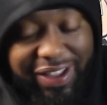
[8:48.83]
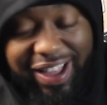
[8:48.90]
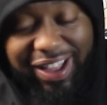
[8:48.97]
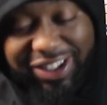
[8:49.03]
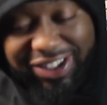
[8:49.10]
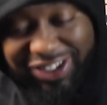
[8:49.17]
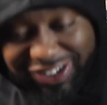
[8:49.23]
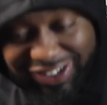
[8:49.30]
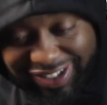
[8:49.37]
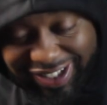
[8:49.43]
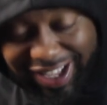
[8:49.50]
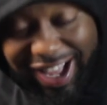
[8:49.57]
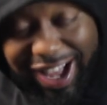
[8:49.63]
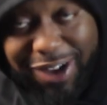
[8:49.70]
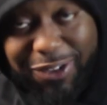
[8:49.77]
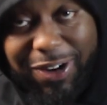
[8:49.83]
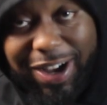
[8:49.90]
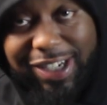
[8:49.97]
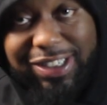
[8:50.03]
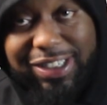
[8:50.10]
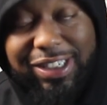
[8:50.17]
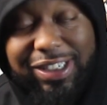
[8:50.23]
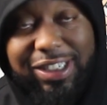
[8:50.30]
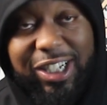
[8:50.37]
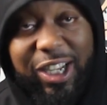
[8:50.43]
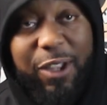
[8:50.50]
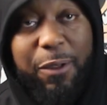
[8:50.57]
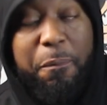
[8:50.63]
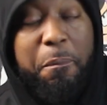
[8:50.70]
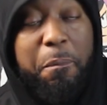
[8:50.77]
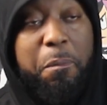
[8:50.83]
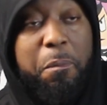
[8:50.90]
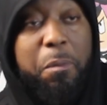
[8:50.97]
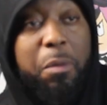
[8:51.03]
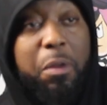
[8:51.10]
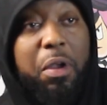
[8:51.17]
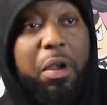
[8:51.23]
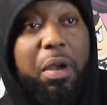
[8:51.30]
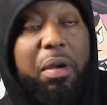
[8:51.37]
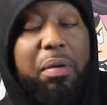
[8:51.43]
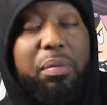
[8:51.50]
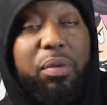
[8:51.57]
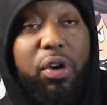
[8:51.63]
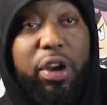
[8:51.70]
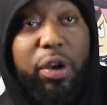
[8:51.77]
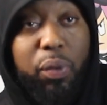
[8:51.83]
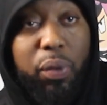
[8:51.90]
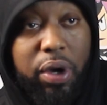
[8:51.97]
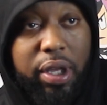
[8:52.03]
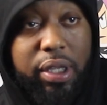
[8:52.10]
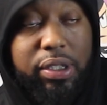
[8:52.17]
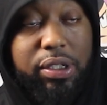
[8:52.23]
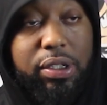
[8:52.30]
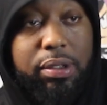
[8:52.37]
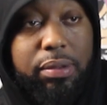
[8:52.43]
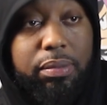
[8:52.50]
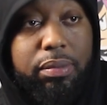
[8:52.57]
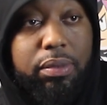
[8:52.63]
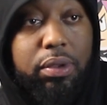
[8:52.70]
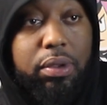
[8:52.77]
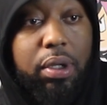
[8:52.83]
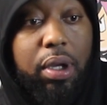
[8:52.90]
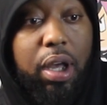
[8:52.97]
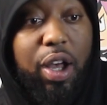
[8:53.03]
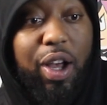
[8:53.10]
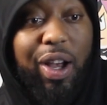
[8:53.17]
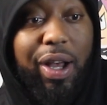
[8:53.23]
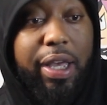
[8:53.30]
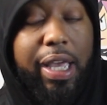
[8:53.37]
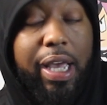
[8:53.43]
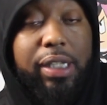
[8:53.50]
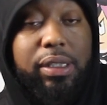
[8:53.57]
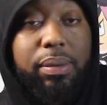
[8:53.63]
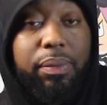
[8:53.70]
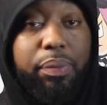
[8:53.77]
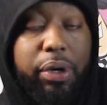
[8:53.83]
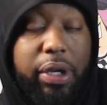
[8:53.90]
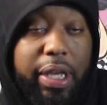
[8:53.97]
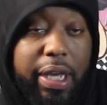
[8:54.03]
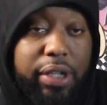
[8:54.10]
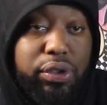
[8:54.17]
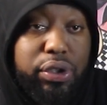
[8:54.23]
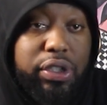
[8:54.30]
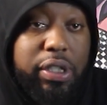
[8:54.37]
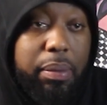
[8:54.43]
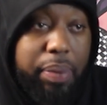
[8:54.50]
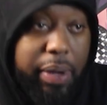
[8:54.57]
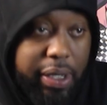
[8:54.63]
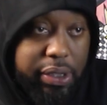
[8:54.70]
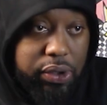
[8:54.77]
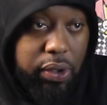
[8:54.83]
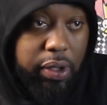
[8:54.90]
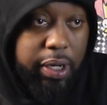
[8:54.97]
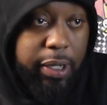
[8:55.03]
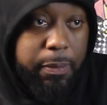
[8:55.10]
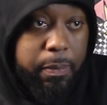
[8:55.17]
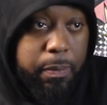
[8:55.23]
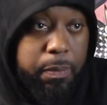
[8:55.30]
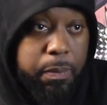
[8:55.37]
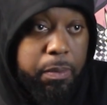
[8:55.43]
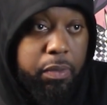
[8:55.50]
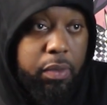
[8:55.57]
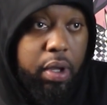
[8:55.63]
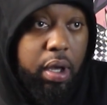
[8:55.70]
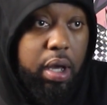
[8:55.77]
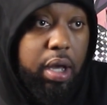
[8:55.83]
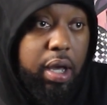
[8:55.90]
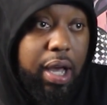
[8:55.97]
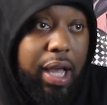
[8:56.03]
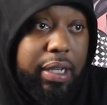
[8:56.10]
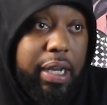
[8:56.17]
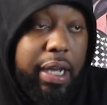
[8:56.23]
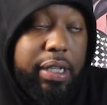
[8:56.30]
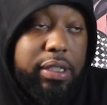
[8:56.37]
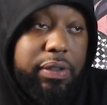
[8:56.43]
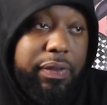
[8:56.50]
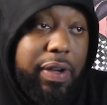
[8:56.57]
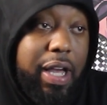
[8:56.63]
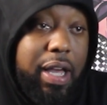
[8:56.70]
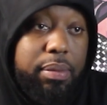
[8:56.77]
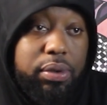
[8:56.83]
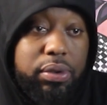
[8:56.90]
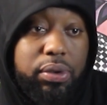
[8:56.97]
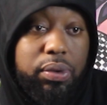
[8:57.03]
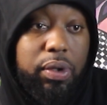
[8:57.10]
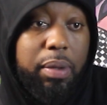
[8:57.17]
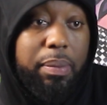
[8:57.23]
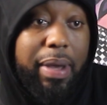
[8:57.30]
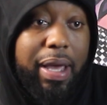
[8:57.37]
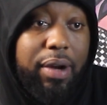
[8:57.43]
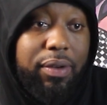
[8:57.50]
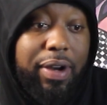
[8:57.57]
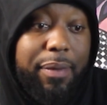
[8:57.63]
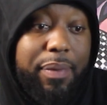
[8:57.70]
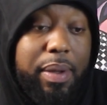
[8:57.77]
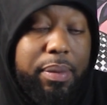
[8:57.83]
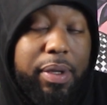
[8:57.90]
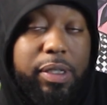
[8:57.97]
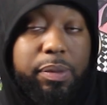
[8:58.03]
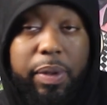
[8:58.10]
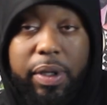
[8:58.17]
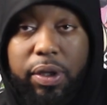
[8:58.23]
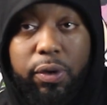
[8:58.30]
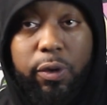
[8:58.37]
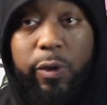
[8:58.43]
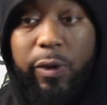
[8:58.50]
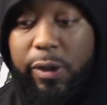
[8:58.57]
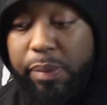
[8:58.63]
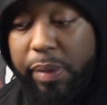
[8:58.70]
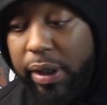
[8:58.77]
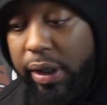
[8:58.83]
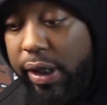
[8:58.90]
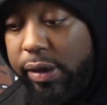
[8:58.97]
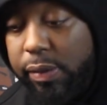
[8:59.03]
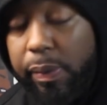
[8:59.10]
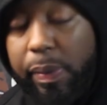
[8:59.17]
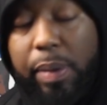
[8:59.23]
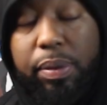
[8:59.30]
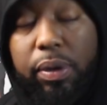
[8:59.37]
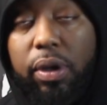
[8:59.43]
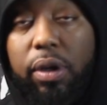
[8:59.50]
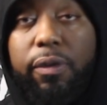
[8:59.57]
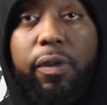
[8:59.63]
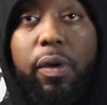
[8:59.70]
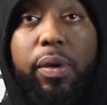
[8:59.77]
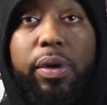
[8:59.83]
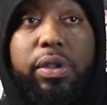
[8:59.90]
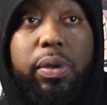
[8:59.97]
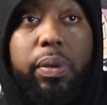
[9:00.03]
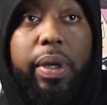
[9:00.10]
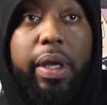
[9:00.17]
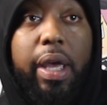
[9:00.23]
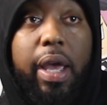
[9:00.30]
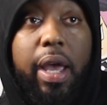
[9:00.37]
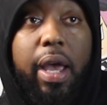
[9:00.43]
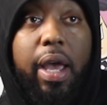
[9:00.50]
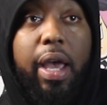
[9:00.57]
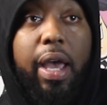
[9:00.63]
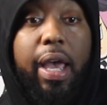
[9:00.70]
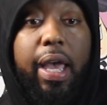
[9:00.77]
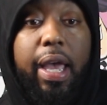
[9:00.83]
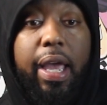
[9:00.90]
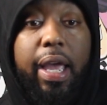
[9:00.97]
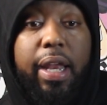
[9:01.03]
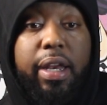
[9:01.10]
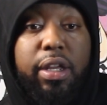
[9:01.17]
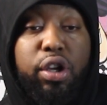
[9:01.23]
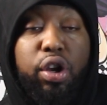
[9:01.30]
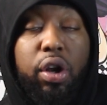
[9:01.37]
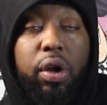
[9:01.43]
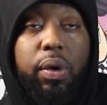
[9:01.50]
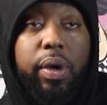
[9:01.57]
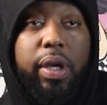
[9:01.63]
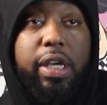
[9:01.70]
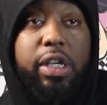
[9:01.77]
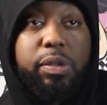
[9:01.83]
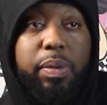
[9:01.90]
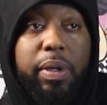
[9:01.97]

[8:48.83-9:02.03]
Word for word: value. I watched this shit more than once. Uh, he has some pretty interesting picks on it. Uh, I think it's a viable tool in battle rap. People, it's been used. It's been it's, people look forward to it, and you know he's